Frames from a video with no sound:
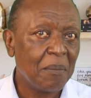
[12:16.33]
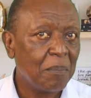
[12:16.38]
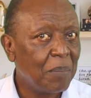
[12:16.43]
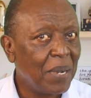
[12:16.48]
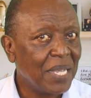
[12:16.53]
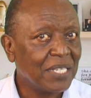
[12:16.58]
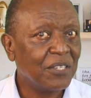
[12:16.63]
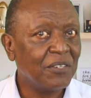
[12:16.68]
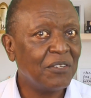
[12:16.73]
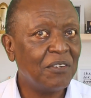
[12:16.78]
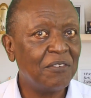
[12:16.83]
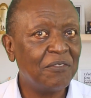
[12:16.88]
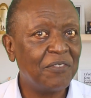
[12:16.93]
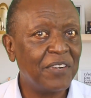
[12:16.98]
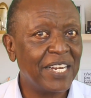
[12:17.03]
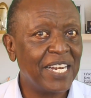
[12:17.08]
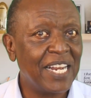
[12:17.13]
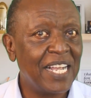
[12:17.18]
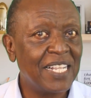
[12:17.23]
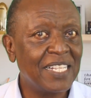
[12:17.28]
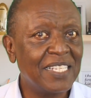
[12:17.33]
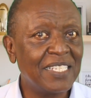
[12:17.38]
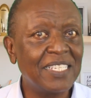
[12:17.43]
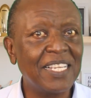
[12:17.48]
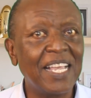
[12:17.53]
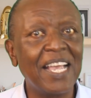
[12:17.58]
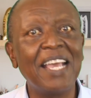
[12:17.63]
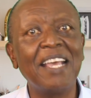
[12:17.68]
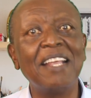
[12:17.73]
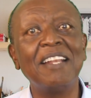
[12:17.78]
personal
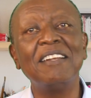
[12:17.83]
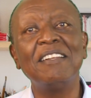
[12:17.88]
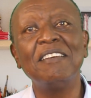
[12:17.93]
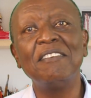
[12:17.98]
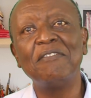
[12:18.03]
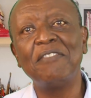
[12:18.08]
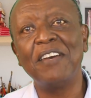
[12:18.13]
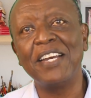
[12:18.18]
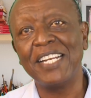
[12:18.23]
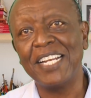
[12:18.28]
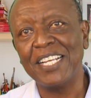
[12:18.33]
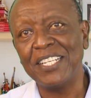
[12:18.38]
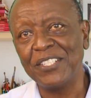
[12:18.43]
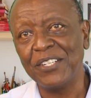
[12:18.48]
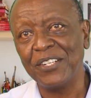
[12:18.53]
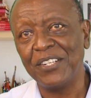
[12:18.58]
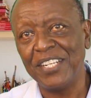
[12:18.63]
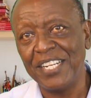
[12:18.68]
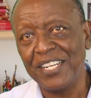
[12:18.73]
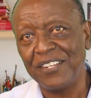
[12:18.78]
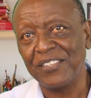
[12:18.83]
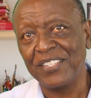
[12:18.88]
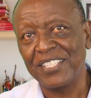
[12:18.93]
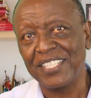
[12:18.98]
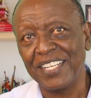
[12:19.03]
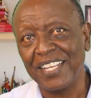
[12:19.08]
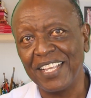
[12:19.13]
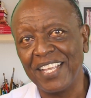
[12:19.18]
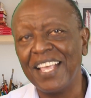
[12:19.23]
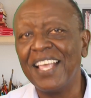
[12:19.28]
finance, and financial
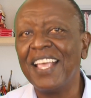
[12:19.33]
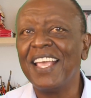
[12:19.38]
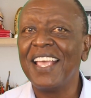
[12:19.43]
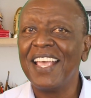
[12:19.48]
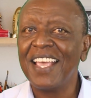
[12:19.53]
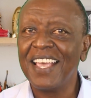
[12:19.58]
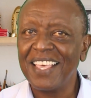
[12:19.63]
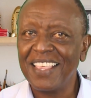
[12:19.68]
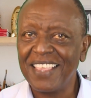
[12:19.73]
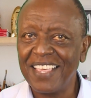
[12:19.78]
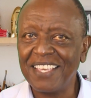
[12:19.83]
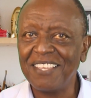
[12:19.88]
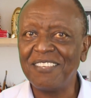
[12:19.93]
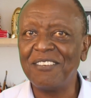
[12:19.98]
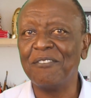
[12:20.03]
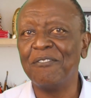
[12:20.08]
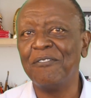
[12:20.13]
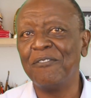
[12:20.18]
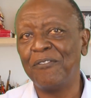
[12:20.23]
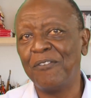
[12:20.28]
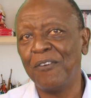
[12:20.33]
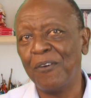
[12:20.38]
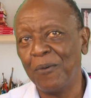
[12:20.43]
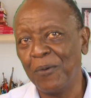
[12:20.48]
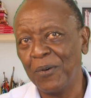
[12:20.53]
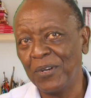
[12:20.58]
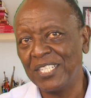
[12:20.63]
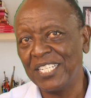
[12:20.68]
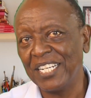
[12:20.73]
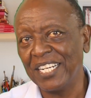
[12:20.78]
literacy. Thank you for
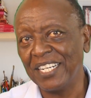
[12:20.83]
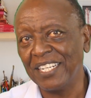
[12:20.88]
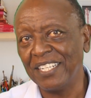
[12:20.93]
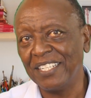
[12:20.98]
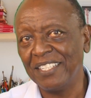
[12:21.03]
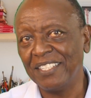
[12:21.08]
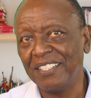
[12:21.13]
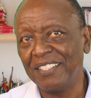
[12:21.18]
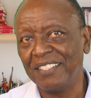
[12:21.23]
watching.